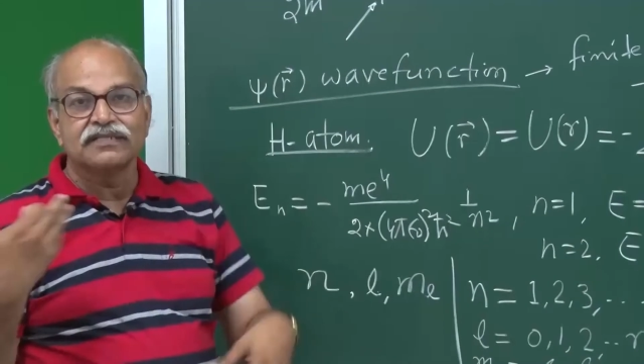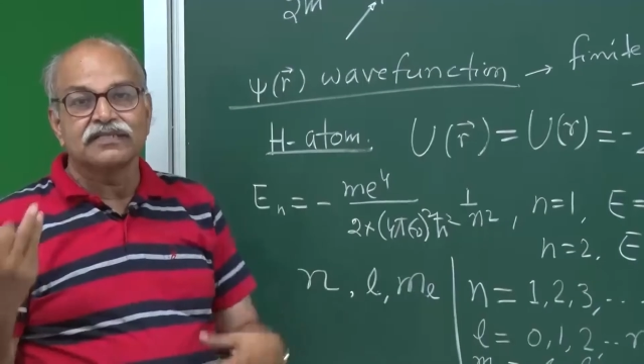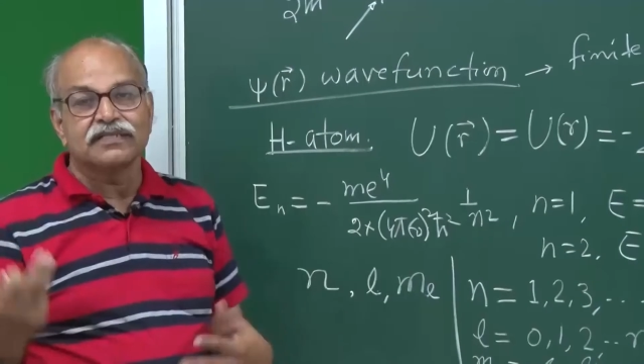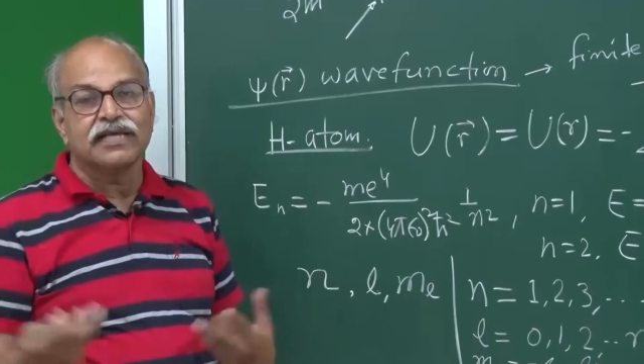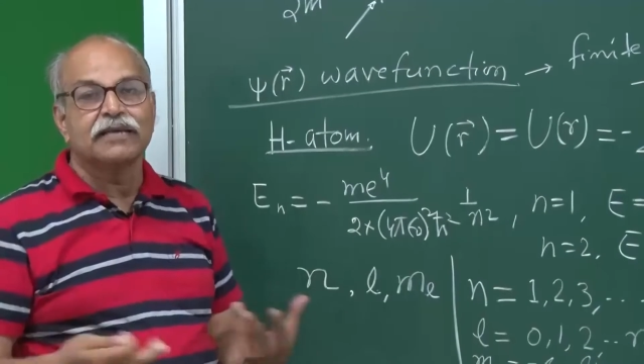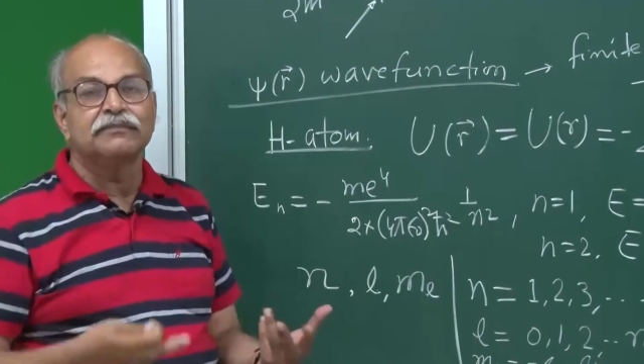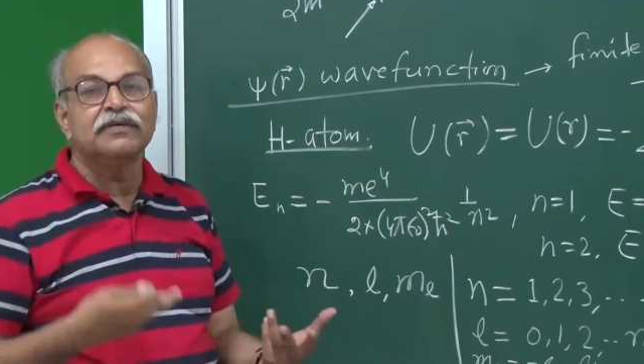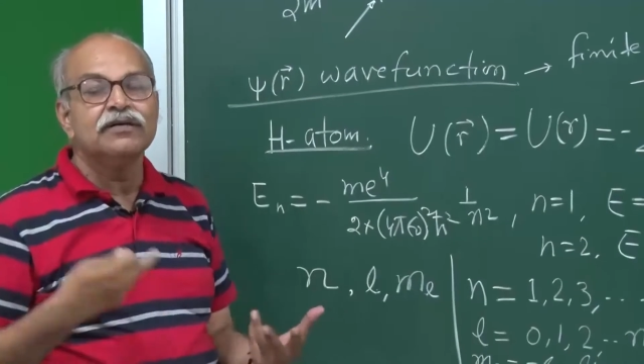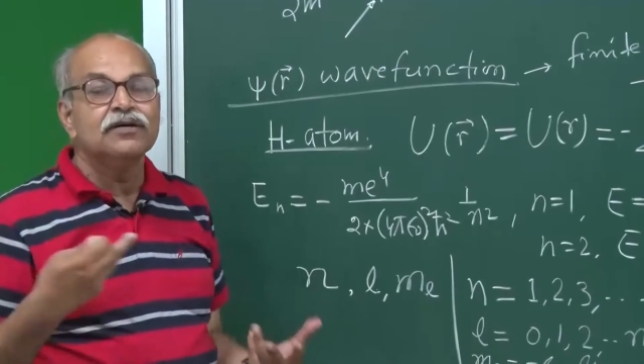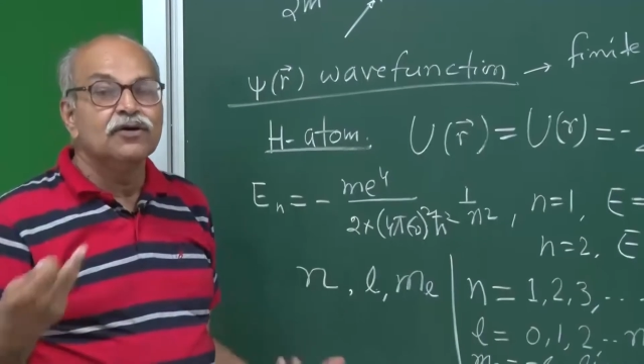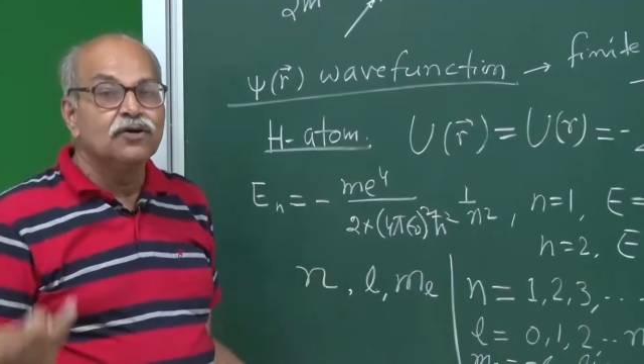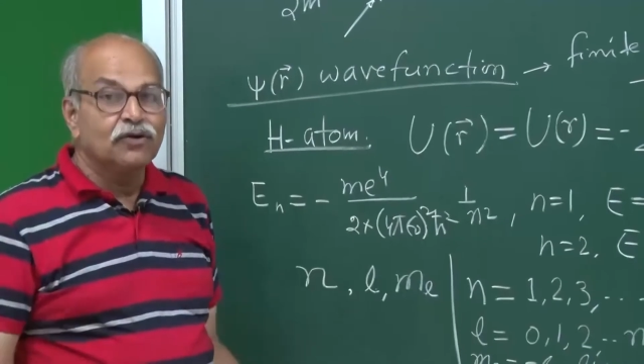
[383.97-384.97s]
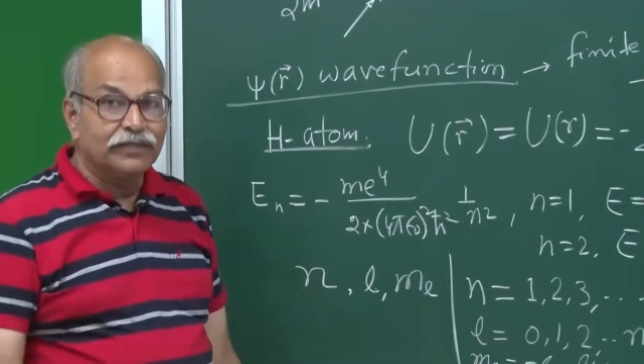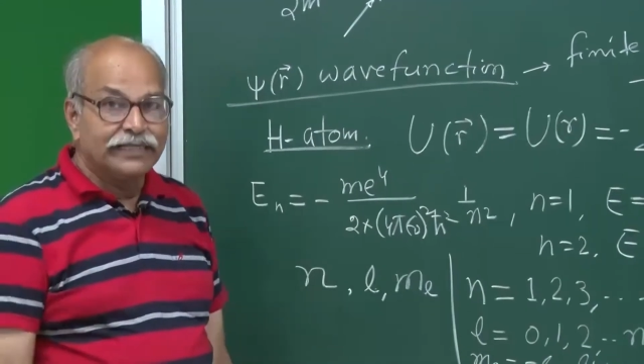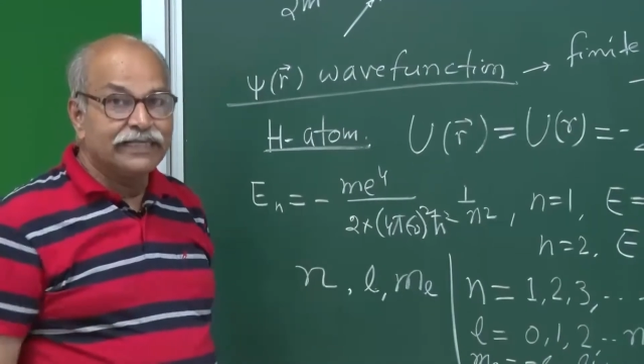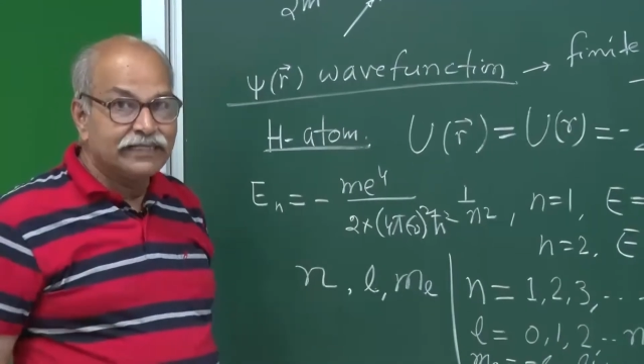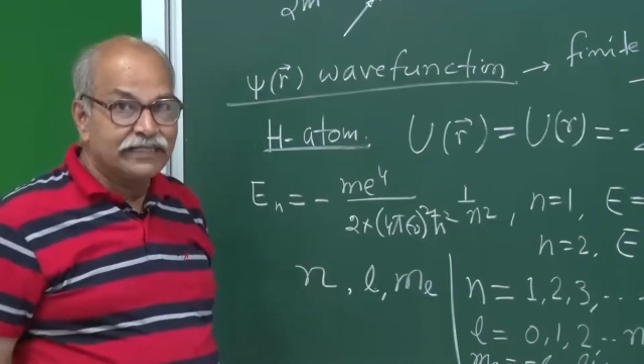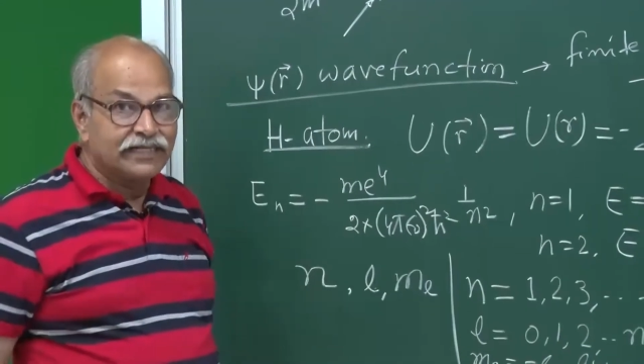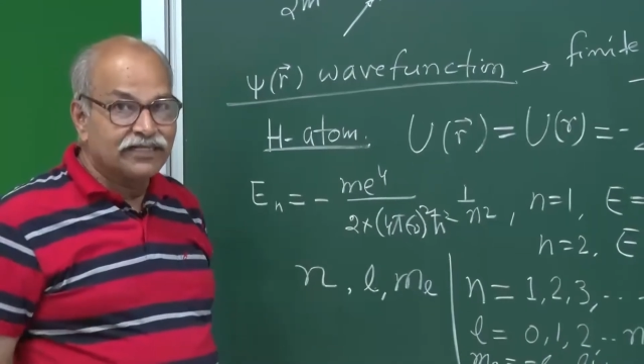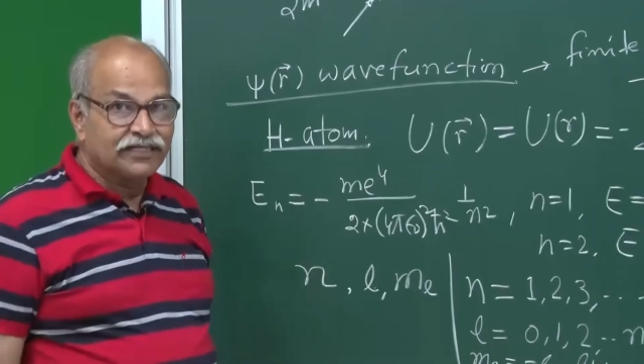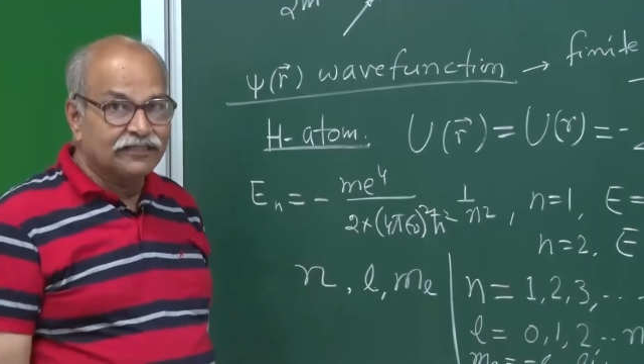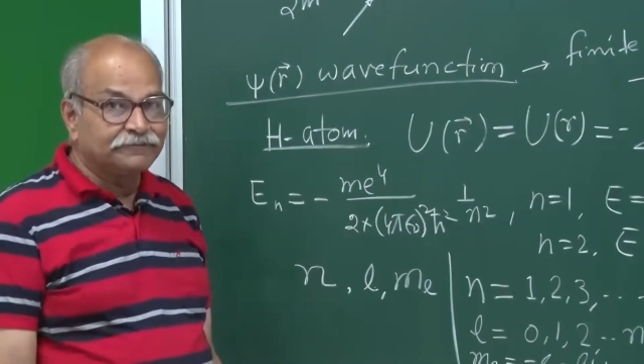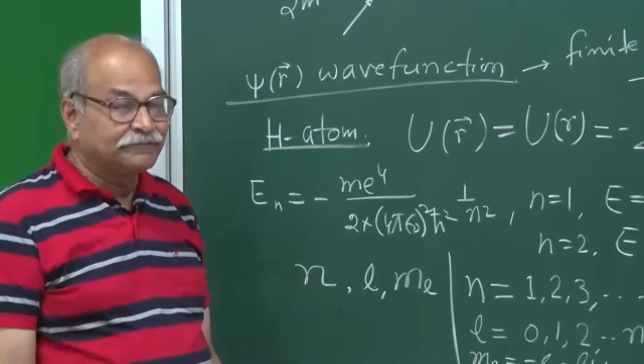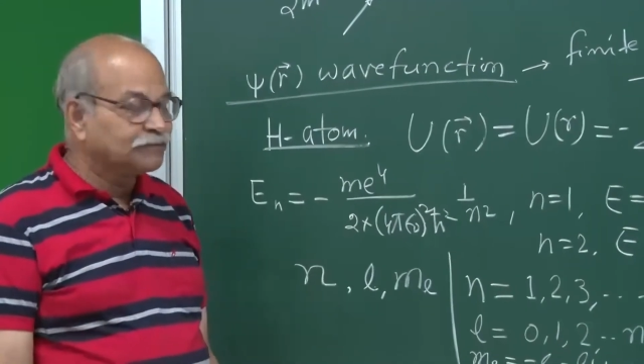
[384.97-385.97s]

describe the orientation.